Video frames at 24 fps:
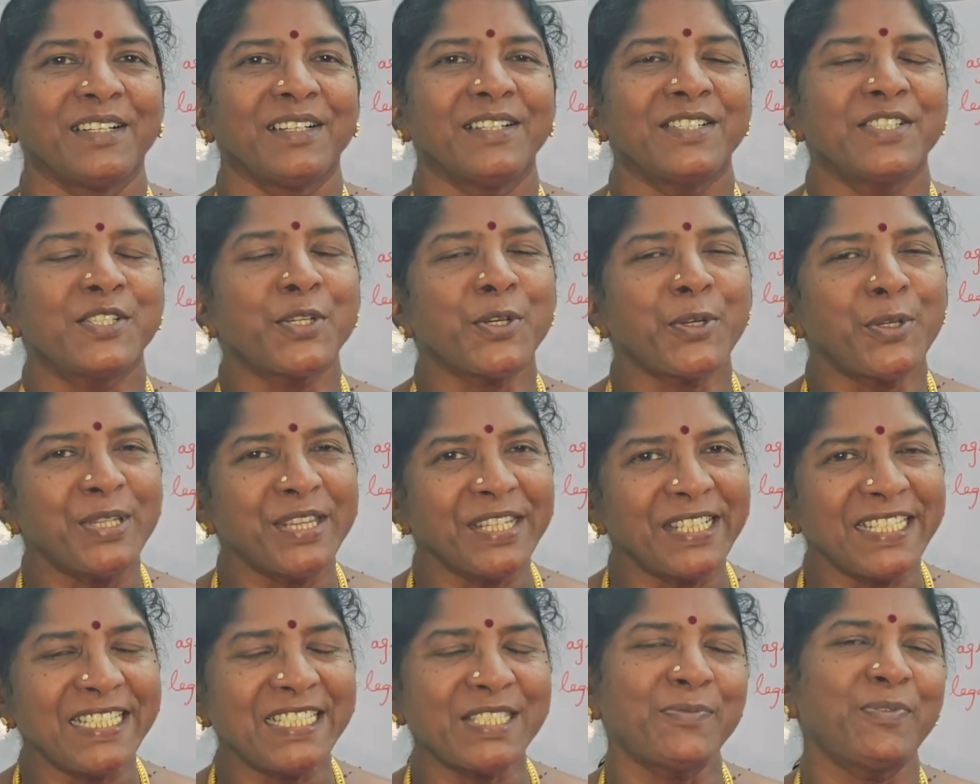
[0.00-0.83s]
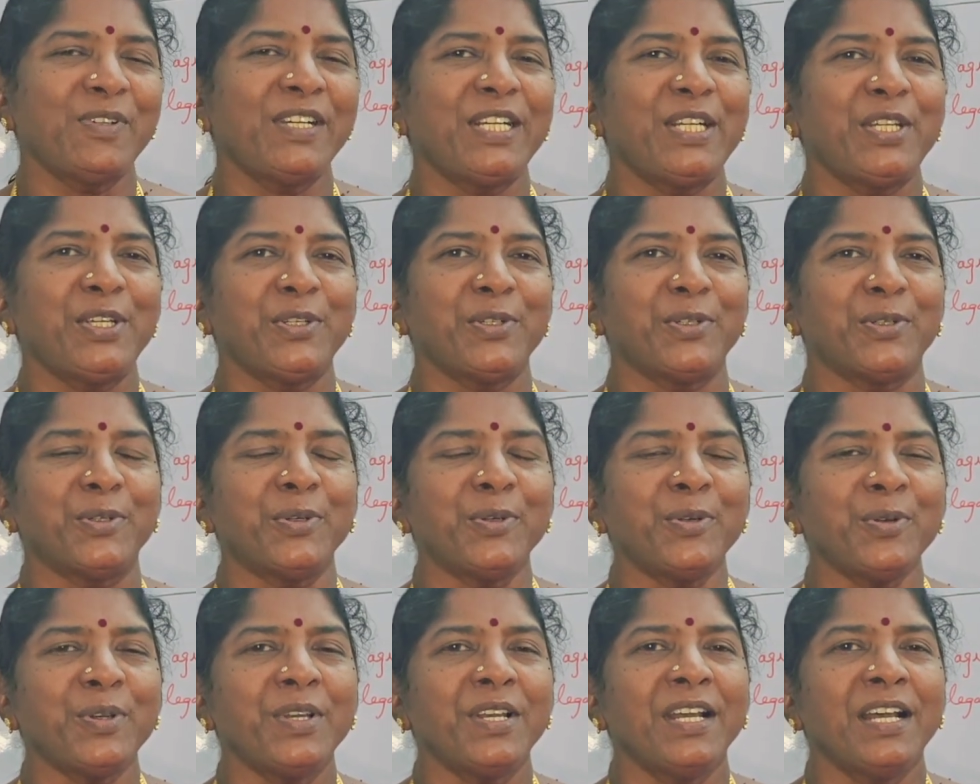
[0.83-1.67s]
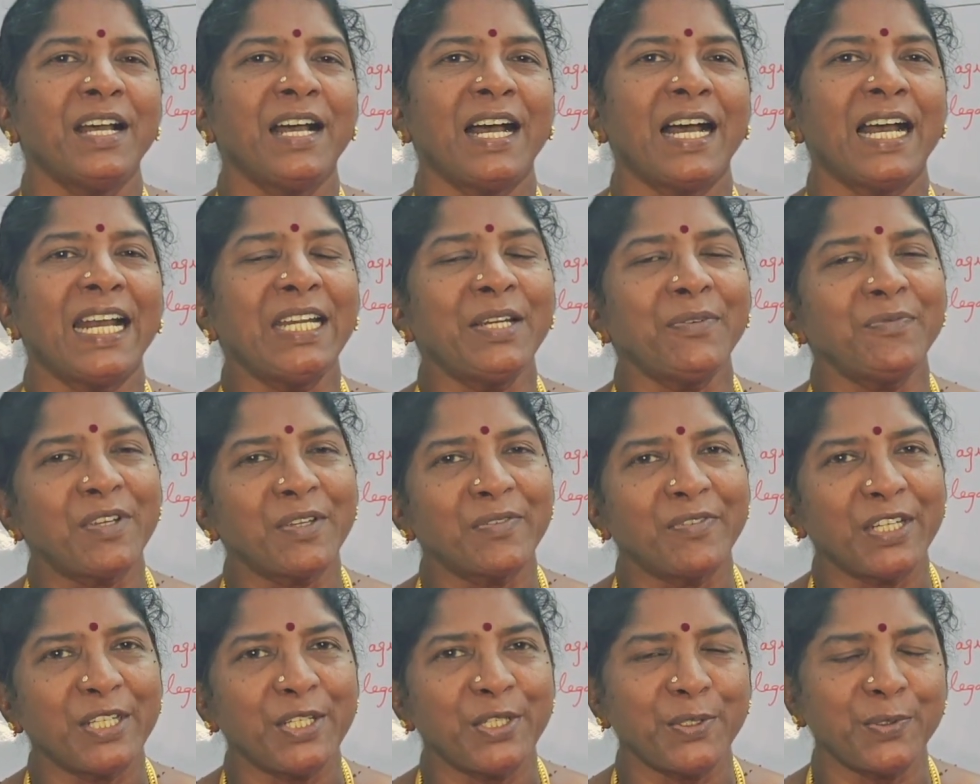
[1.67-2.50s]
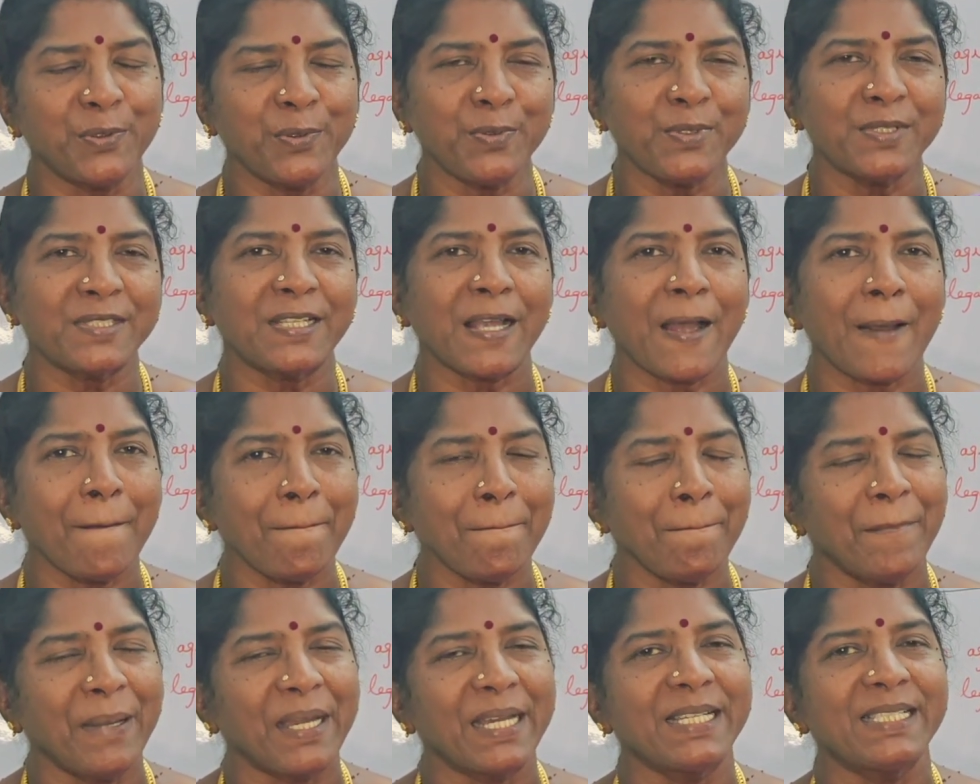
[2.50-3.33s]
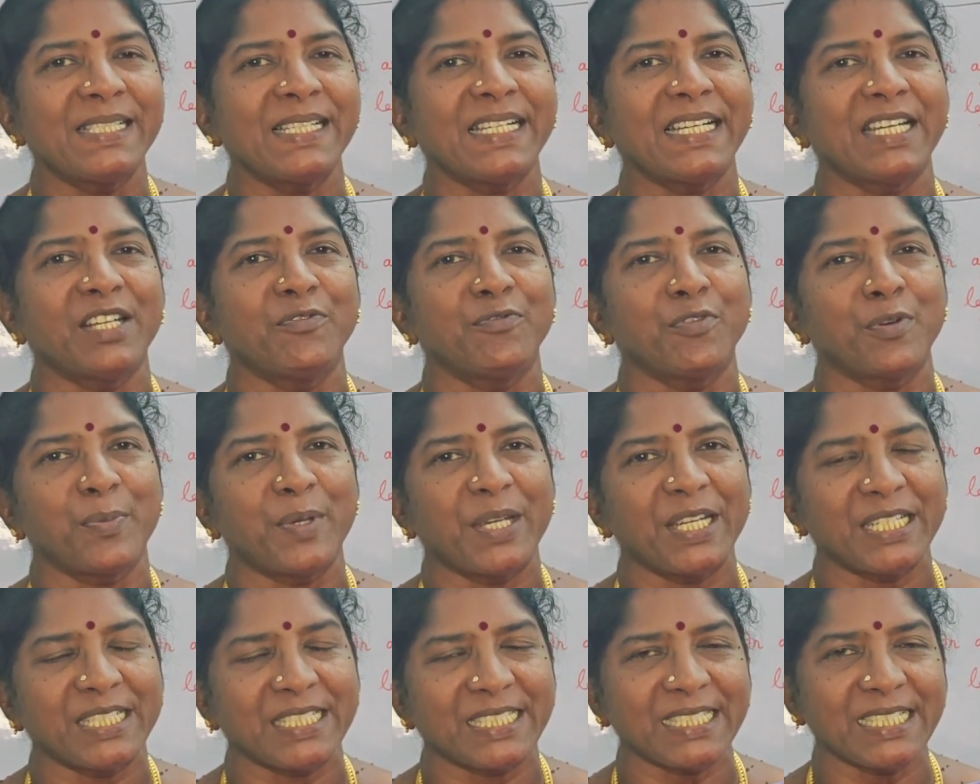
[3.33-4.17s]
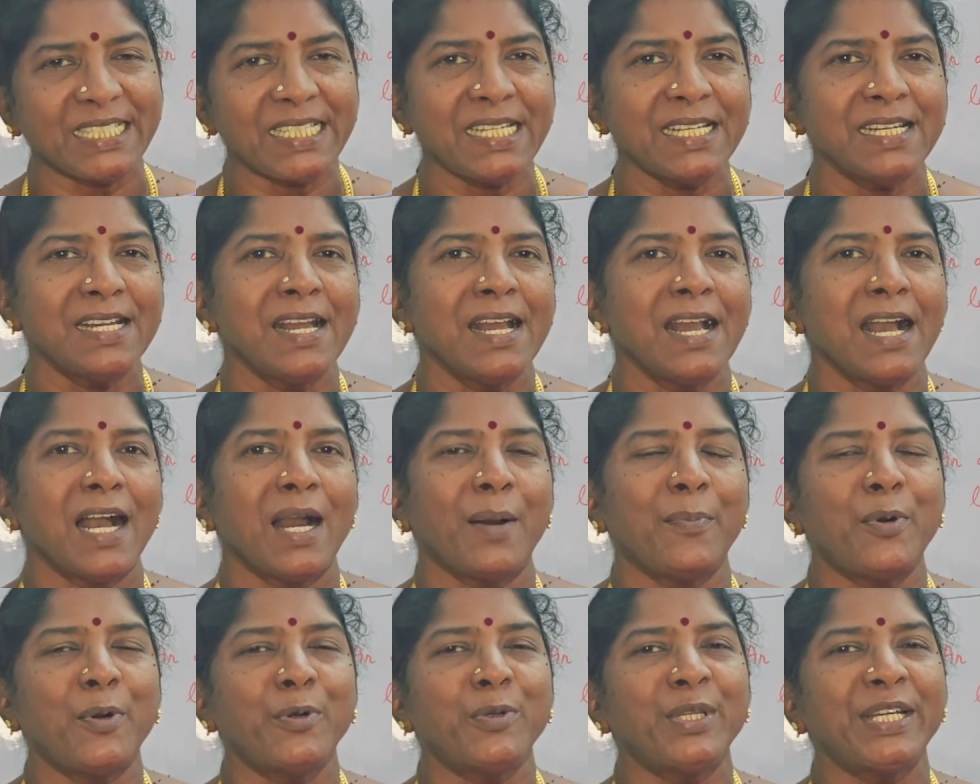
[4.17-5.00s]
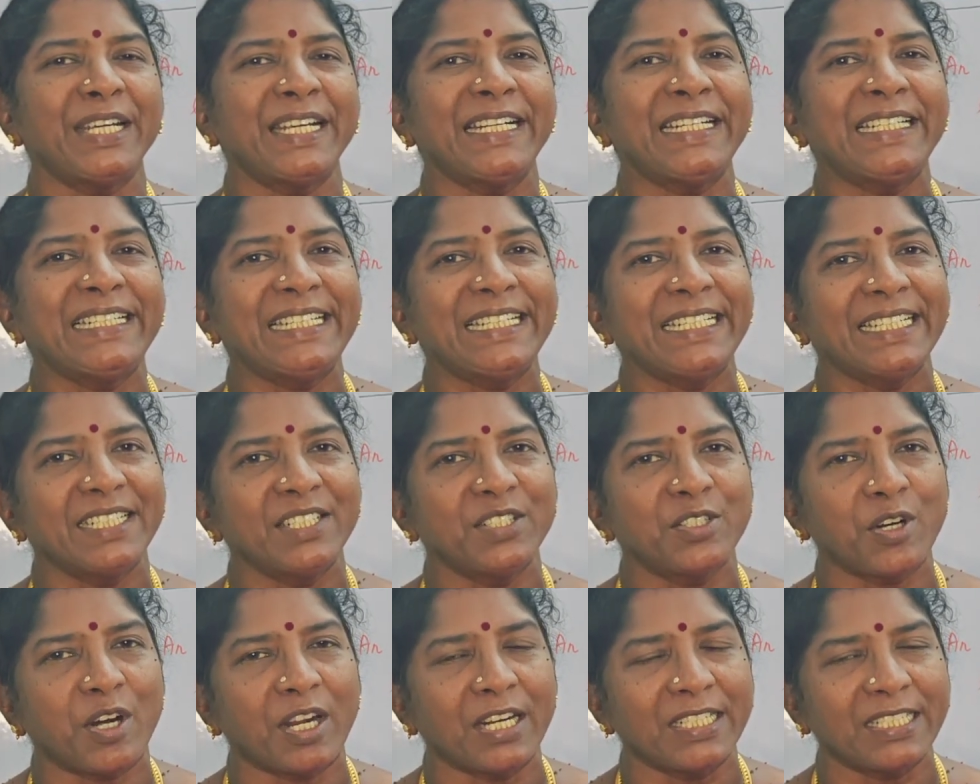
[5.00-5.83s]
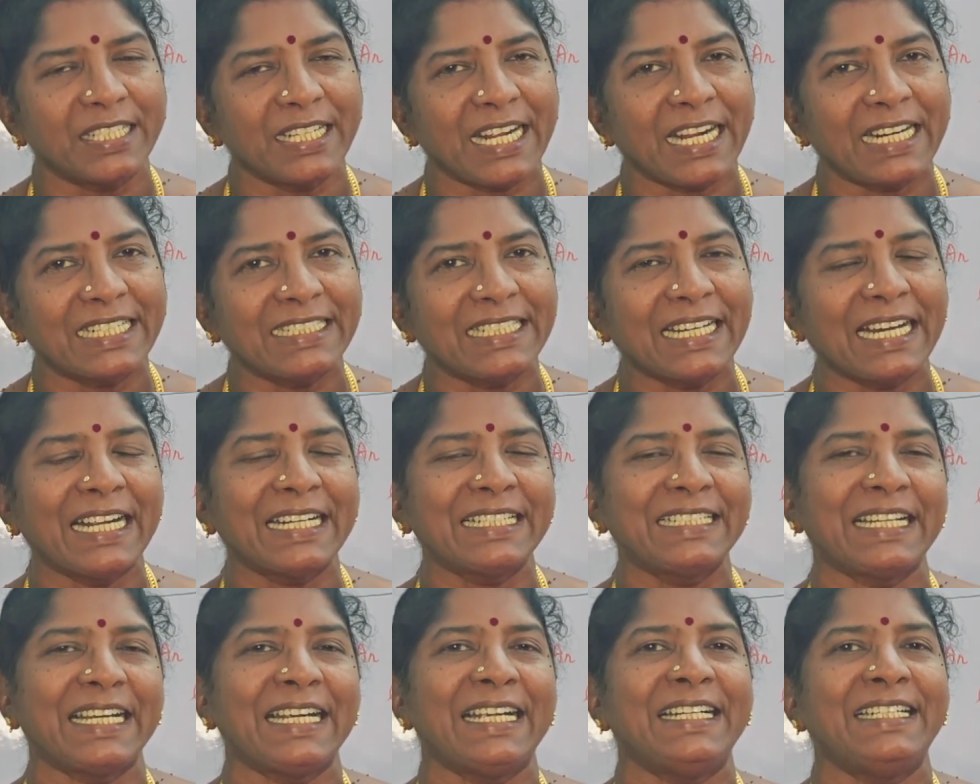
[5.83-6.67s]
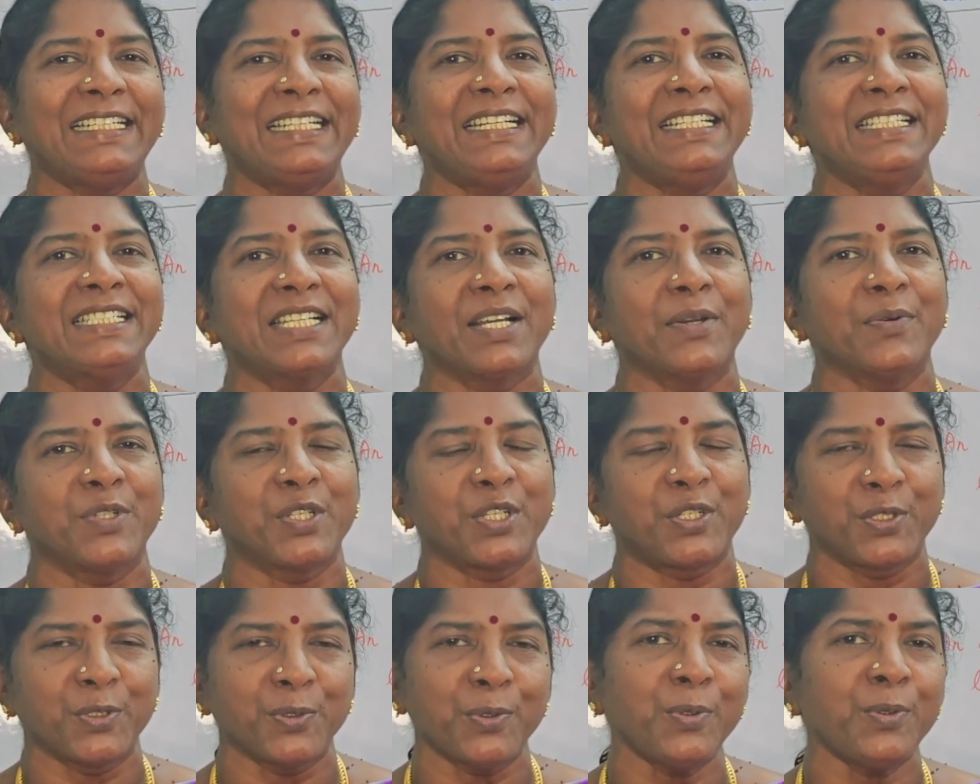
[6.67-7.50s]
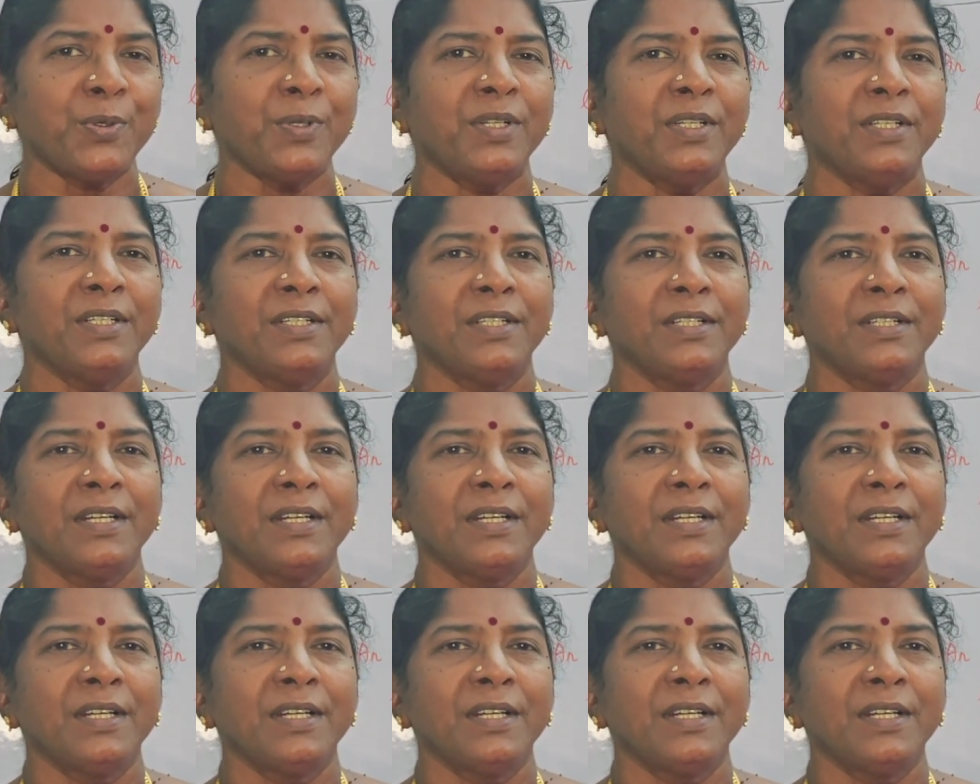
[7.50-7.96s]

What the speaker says: So in this video, I have given you some basic information about the Indian Contract Act 1872.